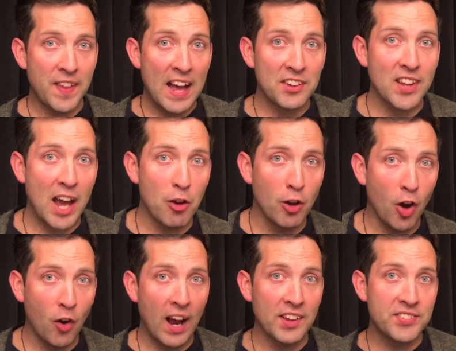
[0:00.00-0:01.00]
That's how
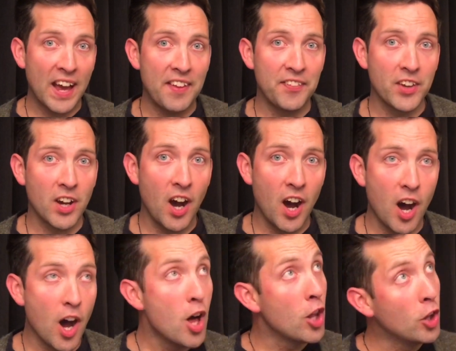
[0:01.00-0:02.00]
long I sat in the
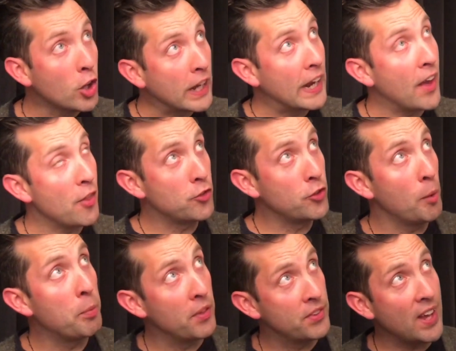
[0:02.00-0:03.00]
car looking at the
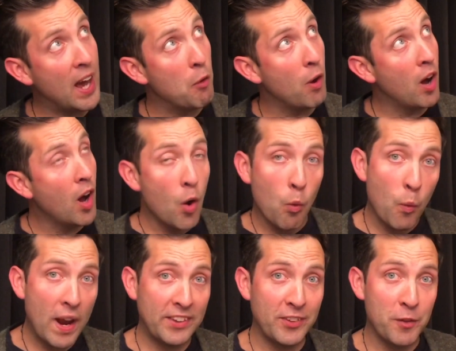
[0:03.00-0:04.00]
top of the tower
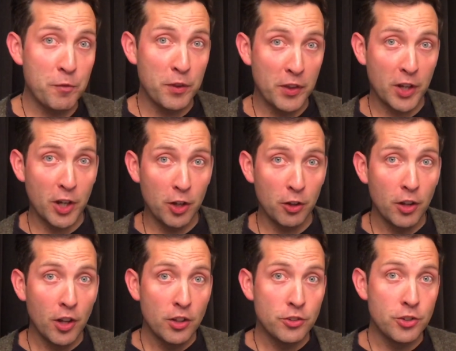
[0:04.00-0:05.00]
waiting for the girl
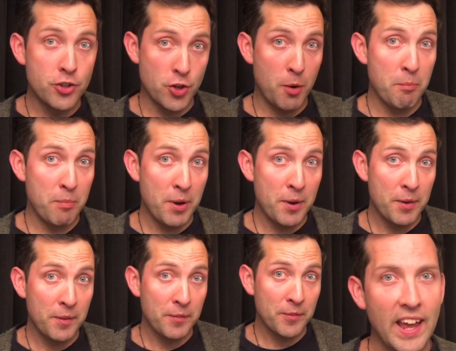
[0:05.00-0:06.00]
to jump.
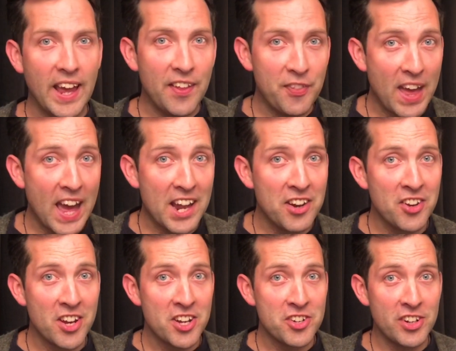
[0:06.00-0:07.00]
In the
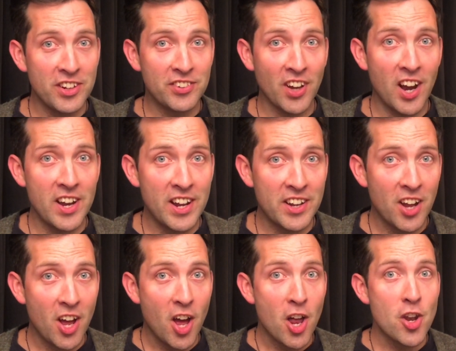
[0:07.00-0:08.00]
end, she decided
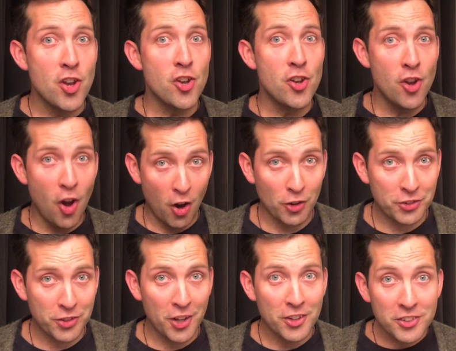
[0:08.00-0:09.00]

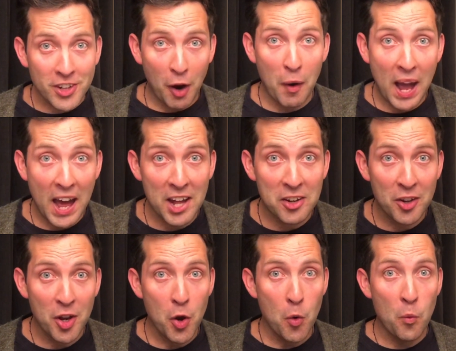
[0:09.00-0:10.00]
not to go ahead
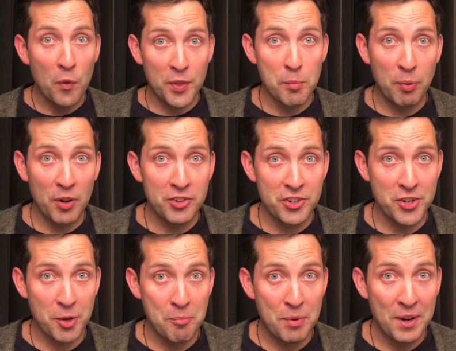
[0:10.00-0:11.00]
with the bungee jump.